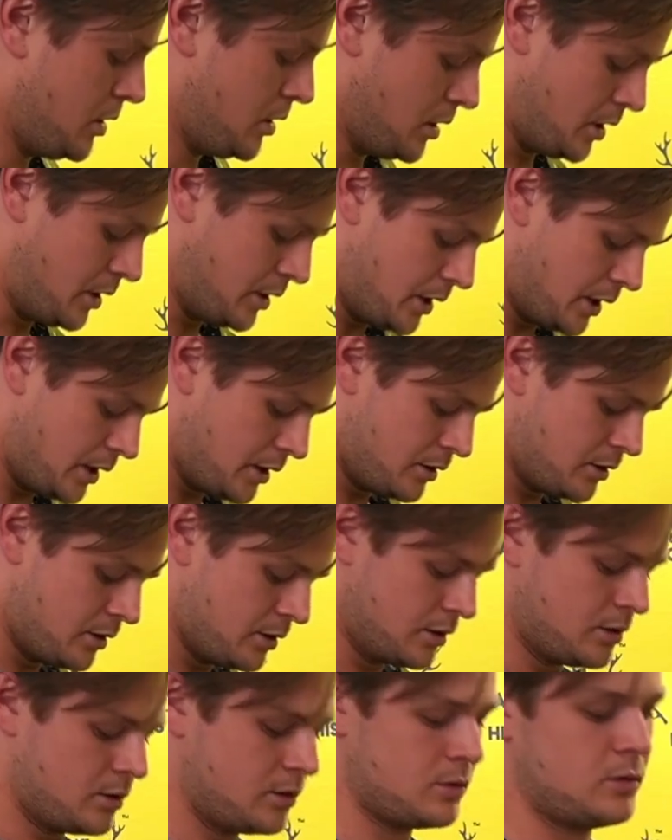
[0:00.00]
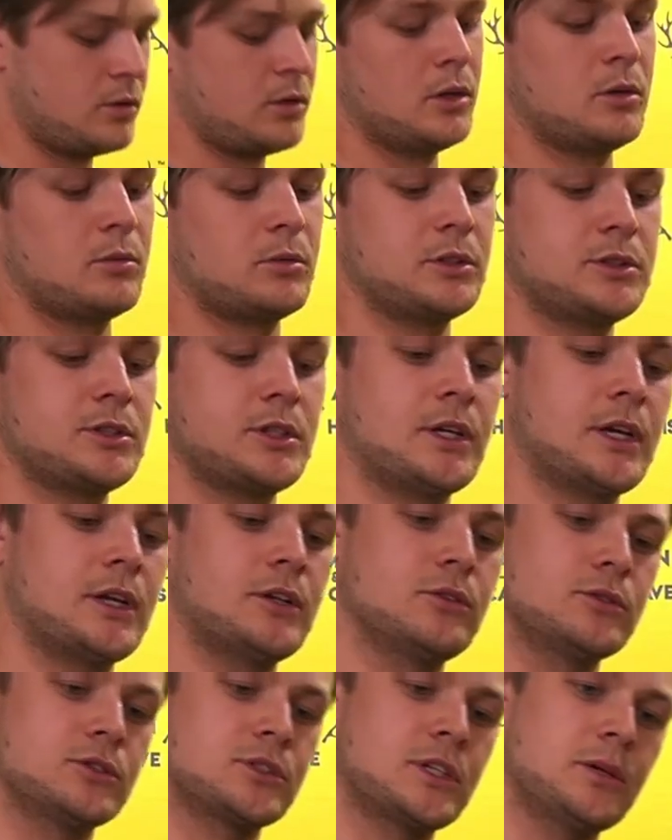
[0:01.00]
And then once again,
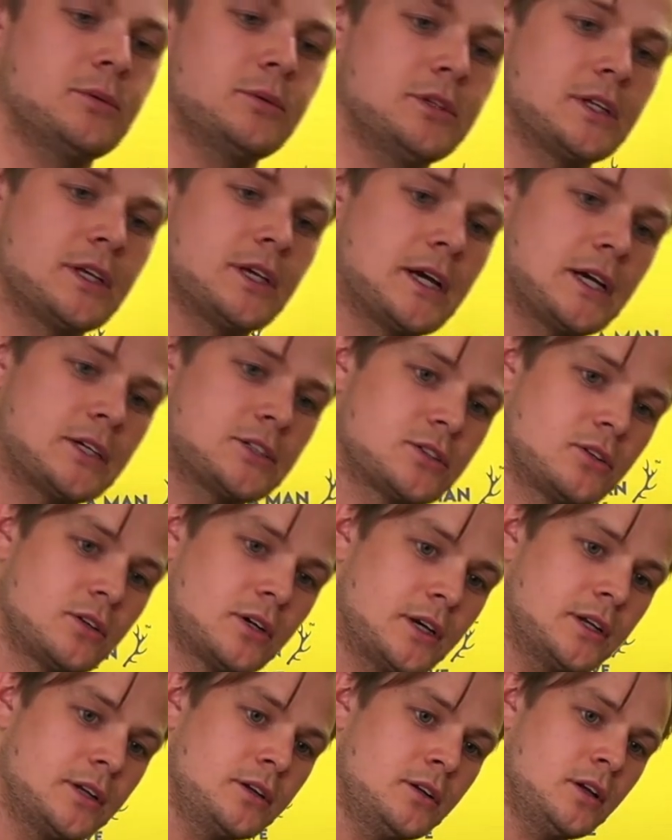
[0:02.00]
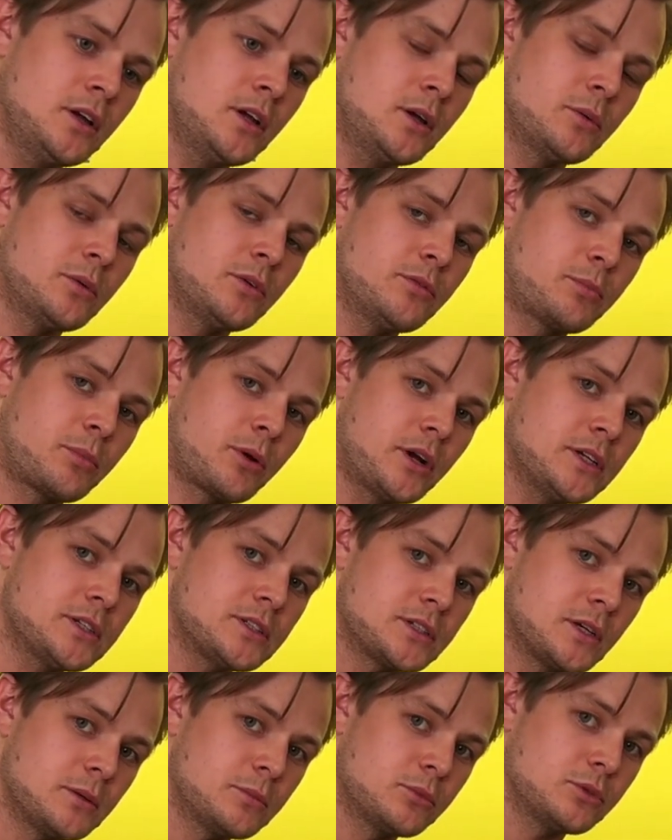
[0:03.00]
you'll see with the gas line, we've
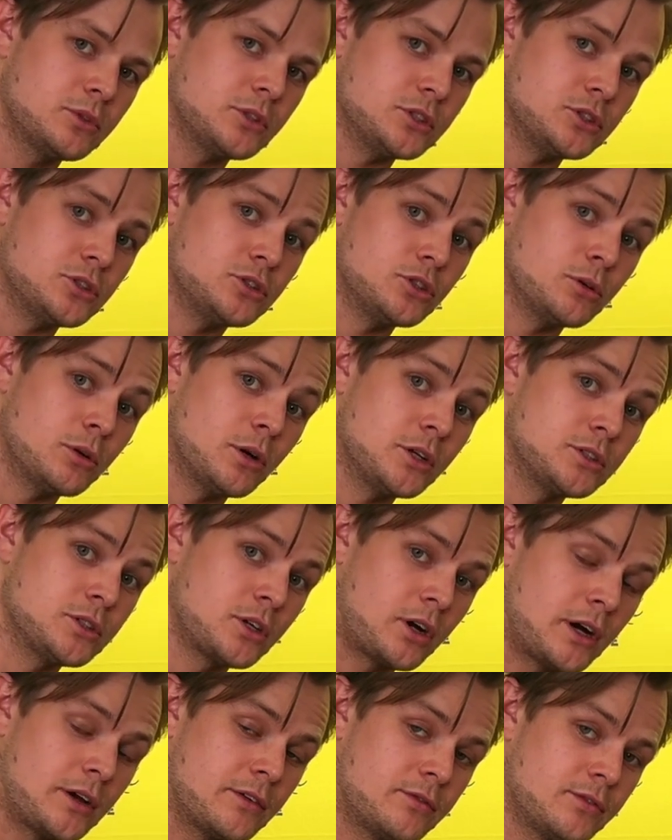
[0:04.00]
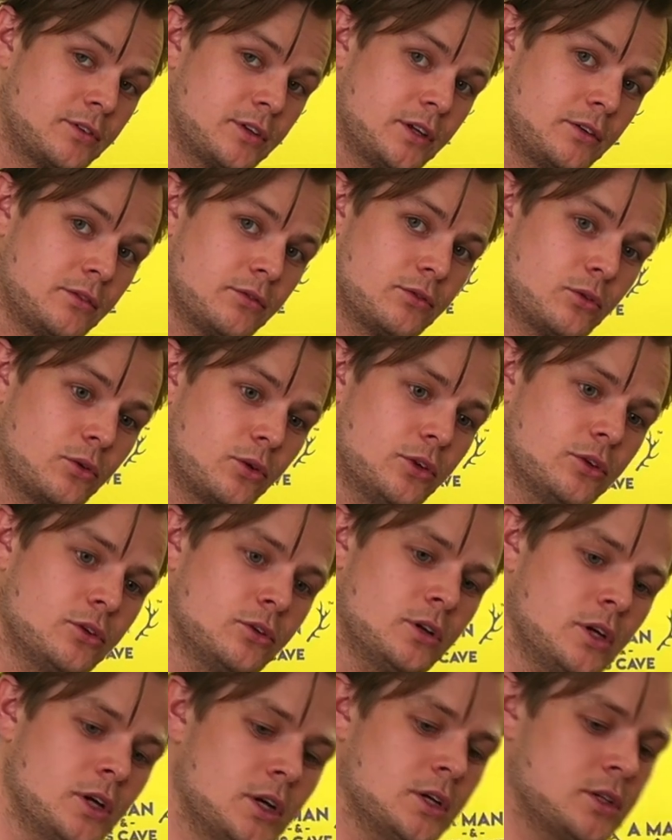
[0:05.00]
pre-assembled this duo type fitting for you.
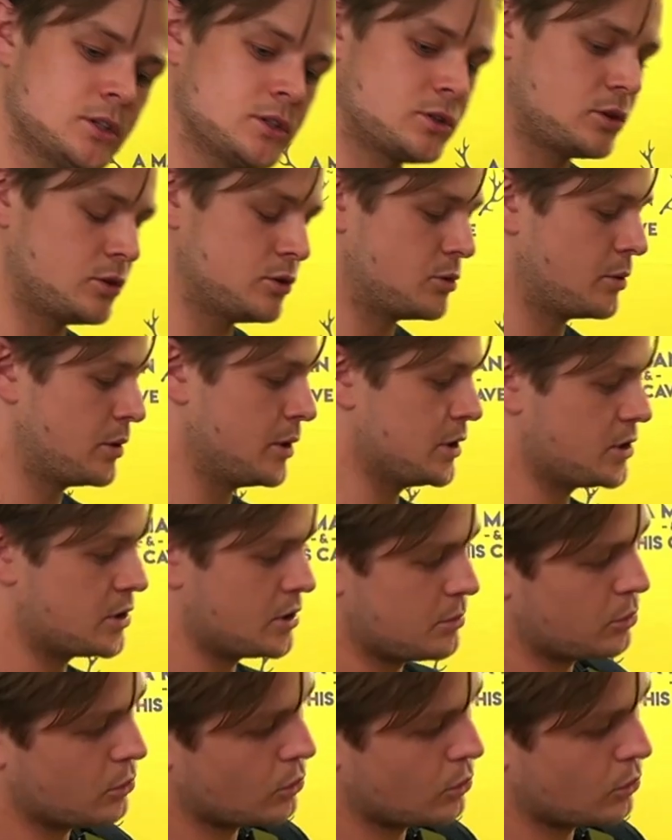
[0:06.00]
So it's really simple.